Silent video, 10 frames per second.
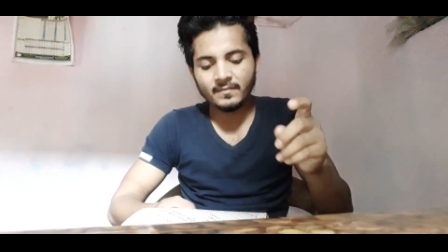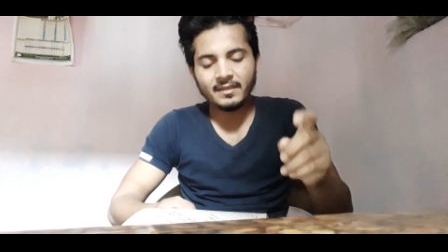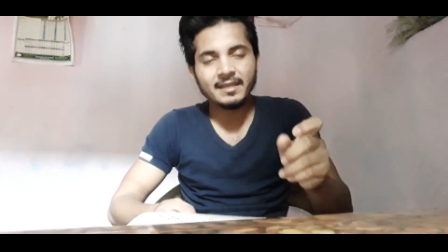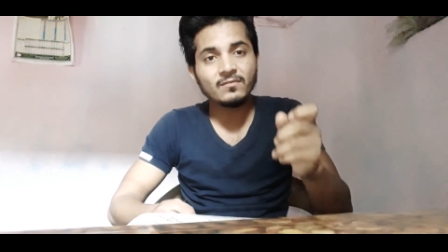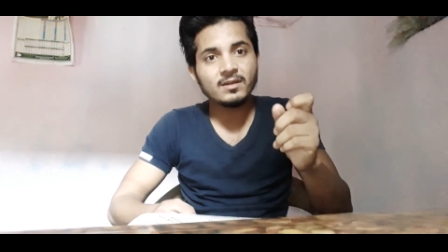
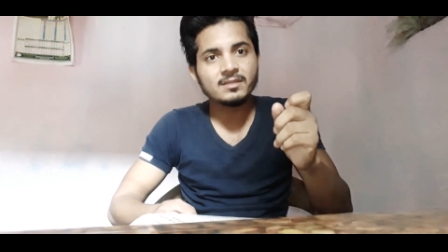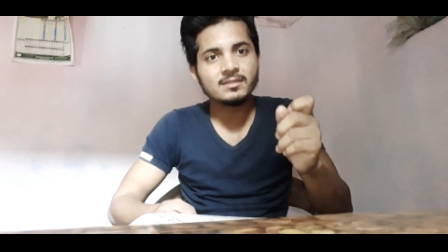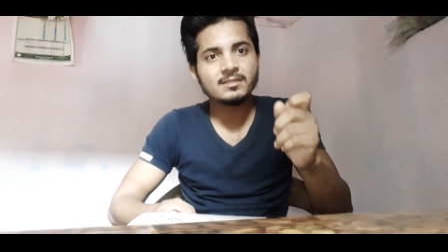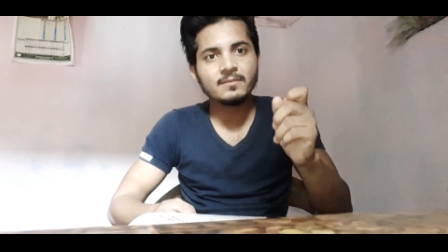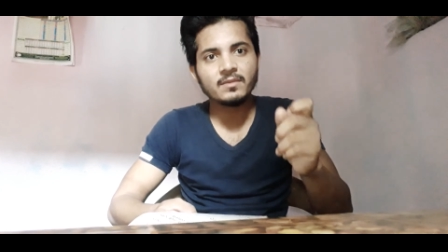it was
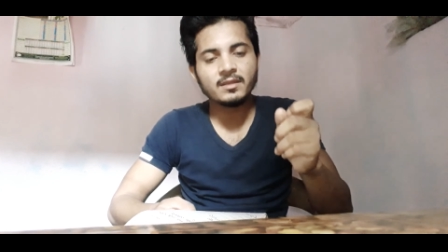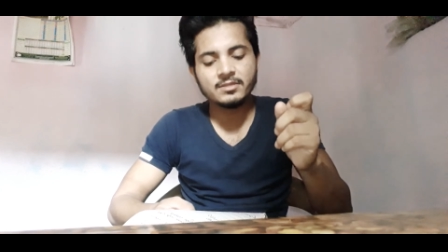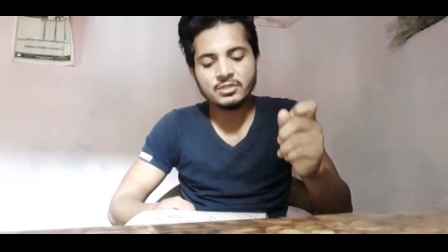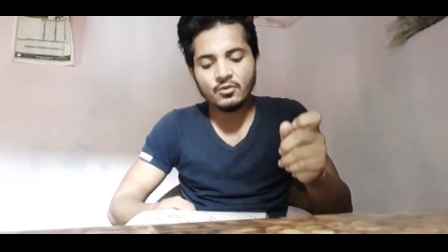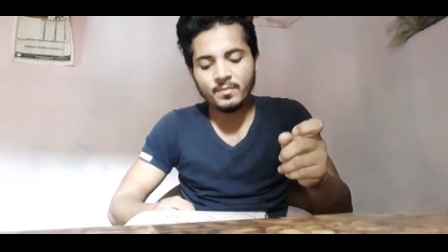just something
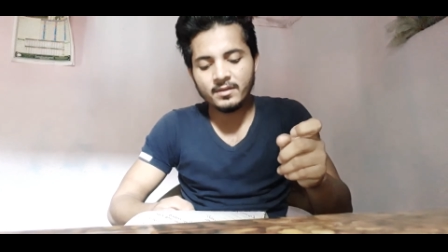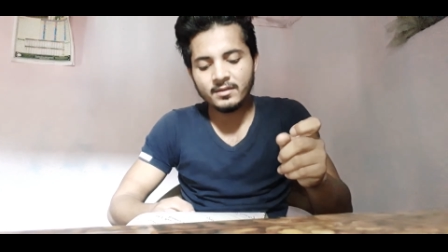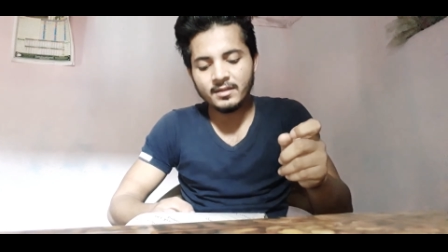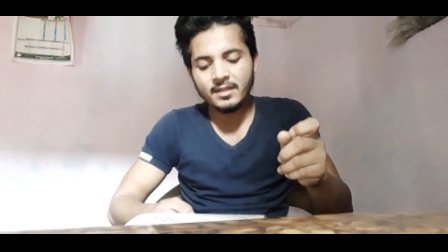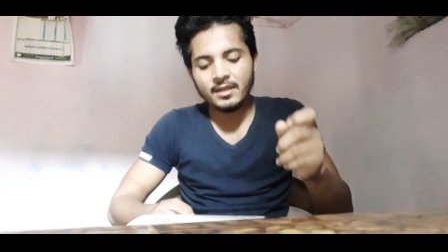stupid
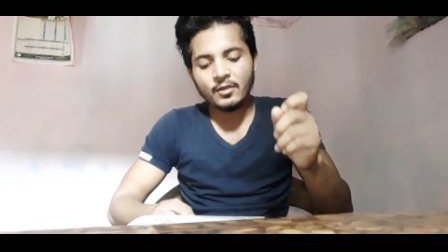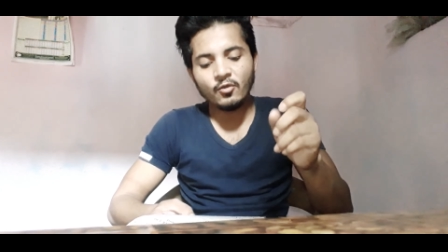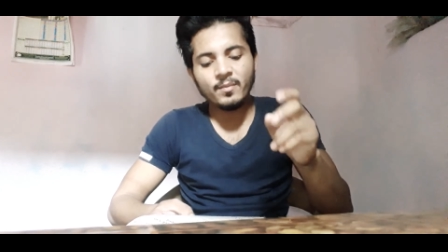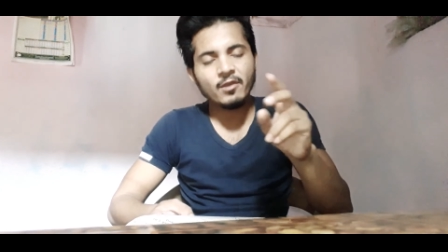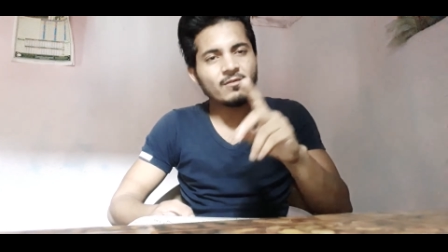to
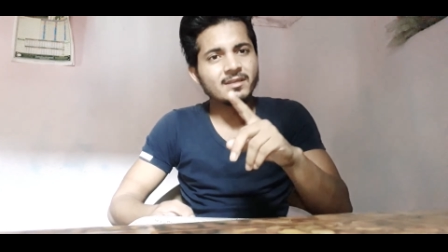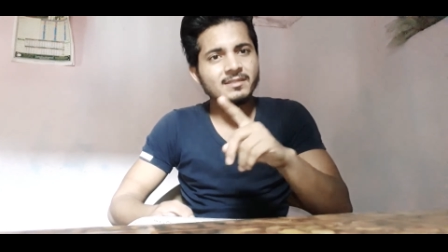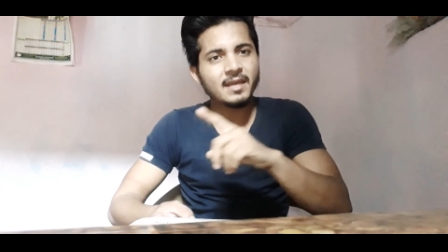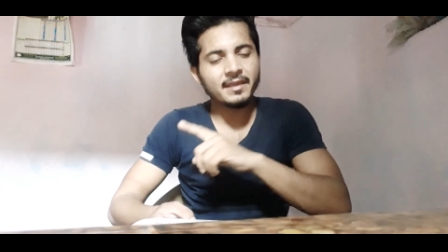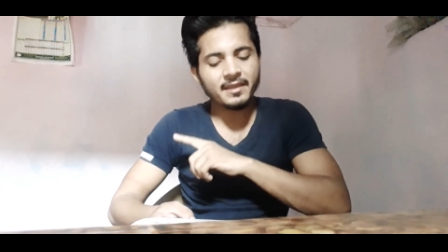be honest
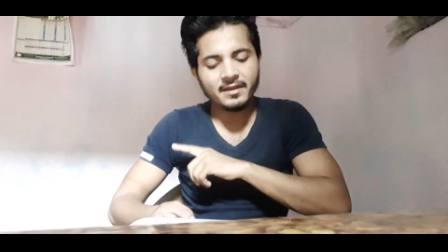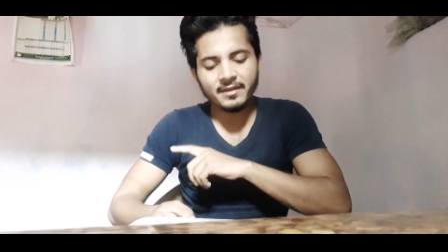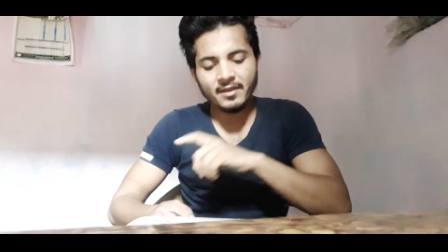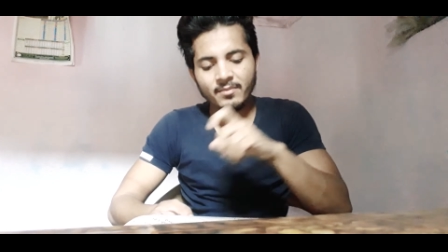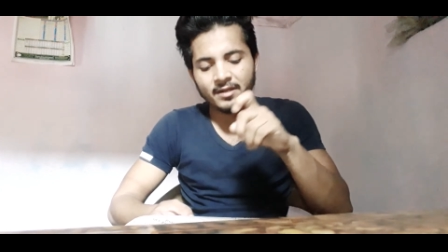i can't
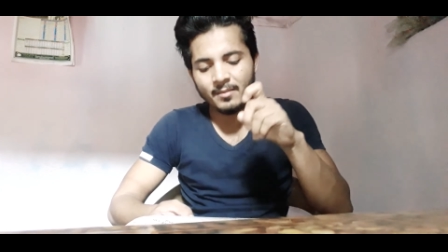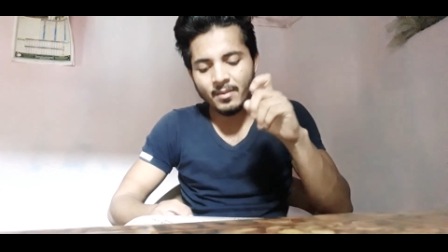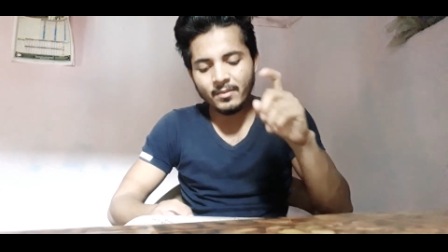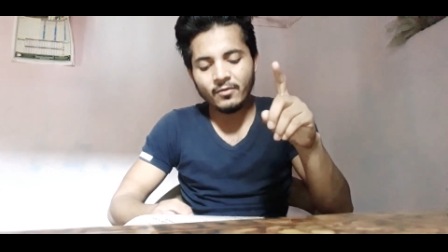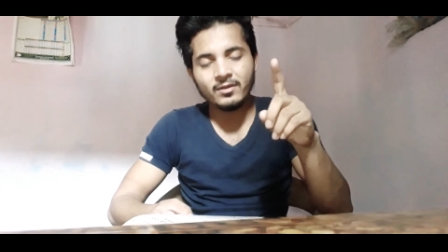ever
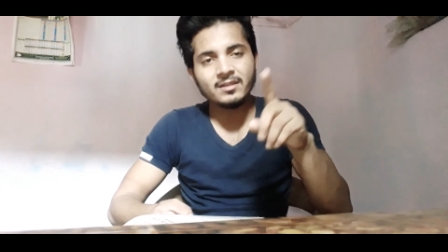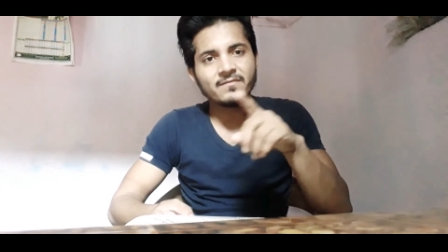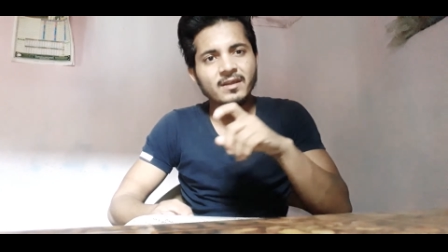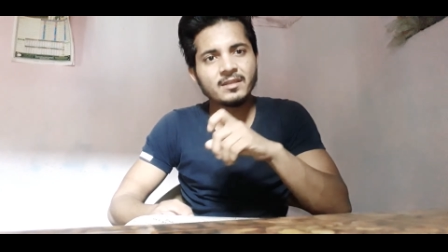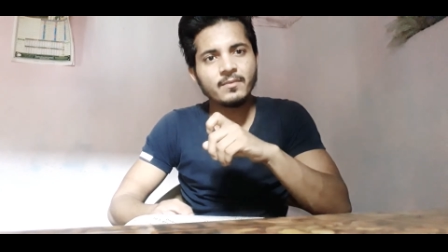remember what the
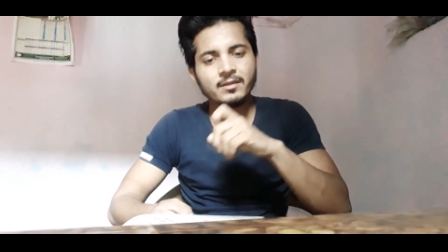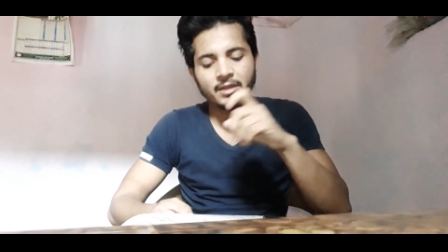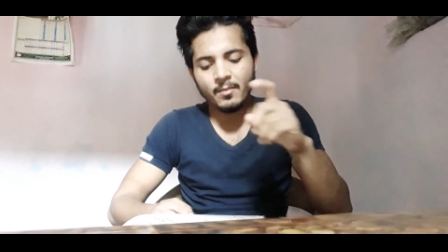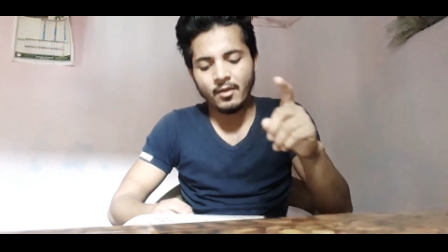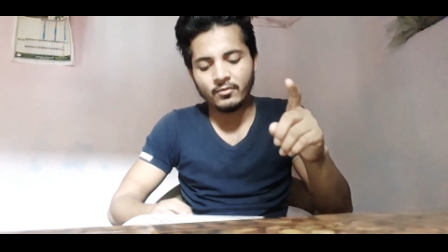fight was
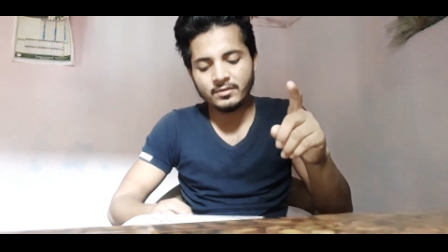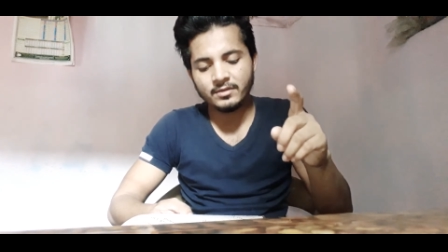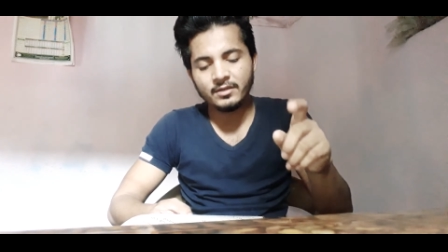about